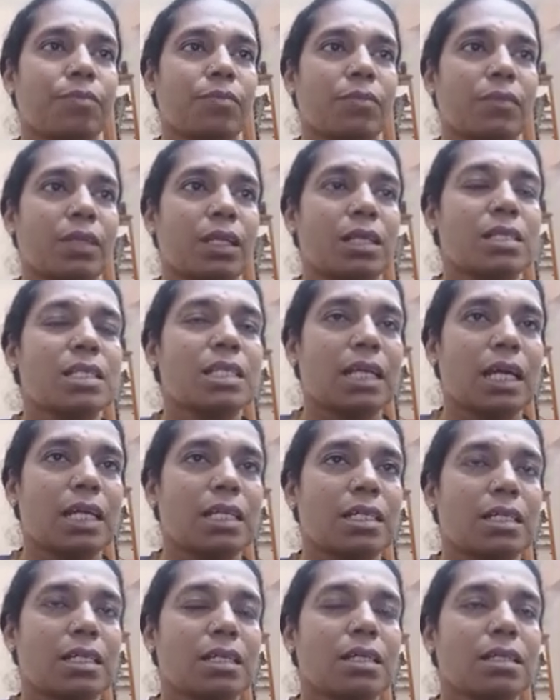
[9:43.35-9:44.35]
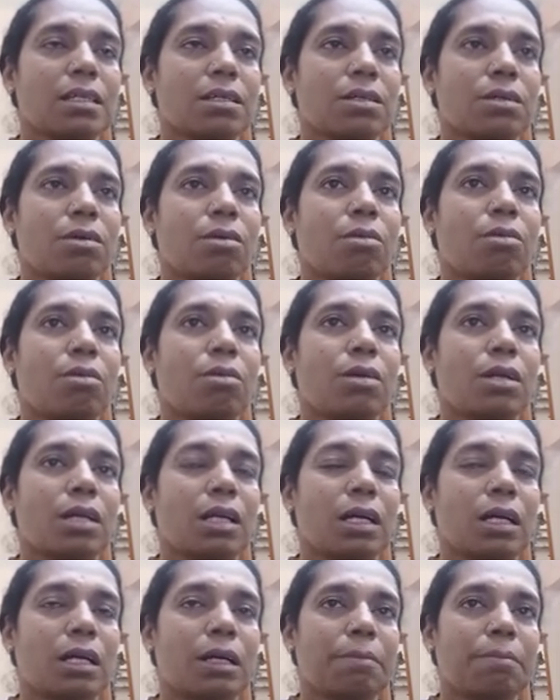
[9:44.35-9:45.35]
scattered
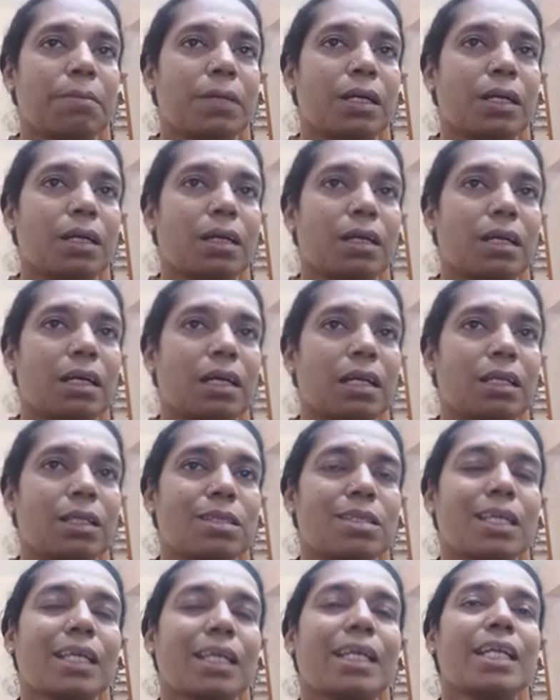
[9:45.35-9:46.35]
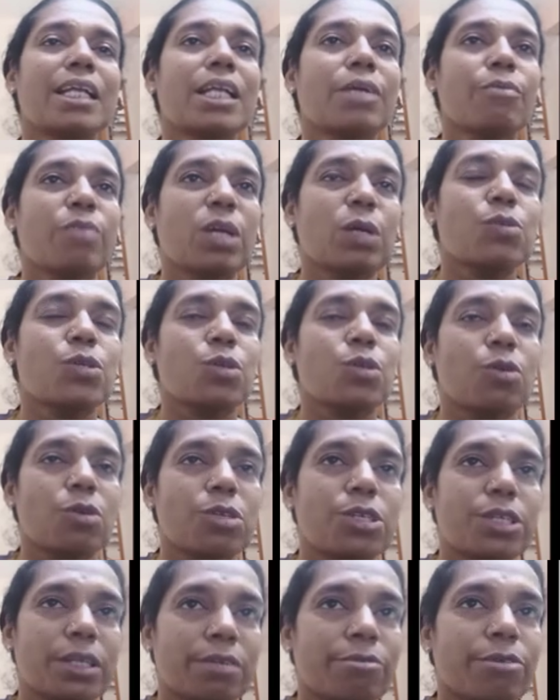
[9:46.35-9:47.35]
or secondary waves are
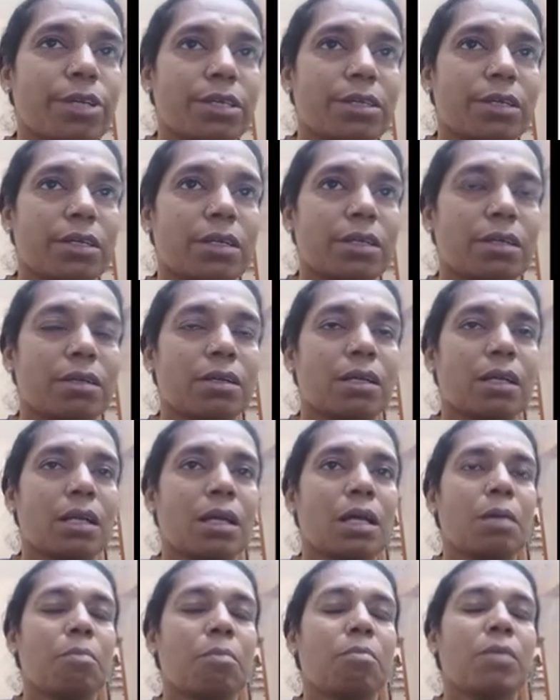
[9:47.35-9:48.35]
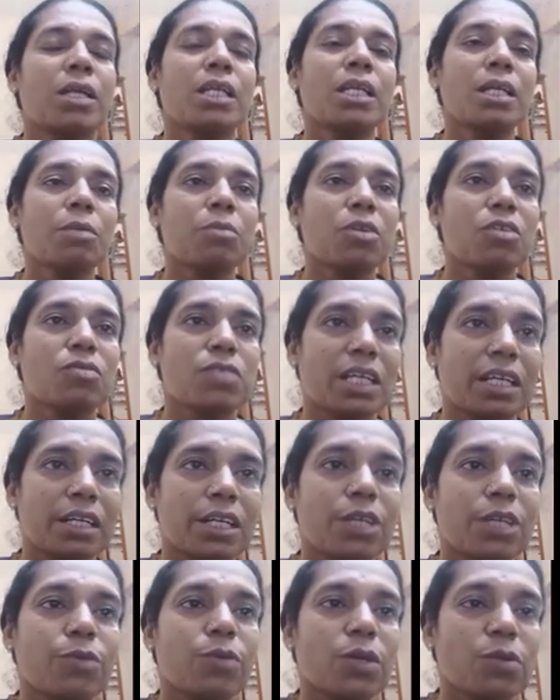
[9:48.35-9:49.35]
generated. Many number of
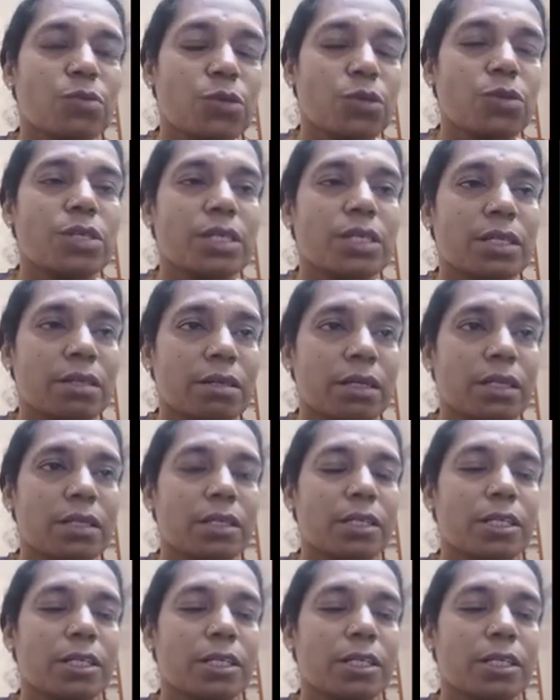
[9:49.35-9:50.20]
secondary waves are generated.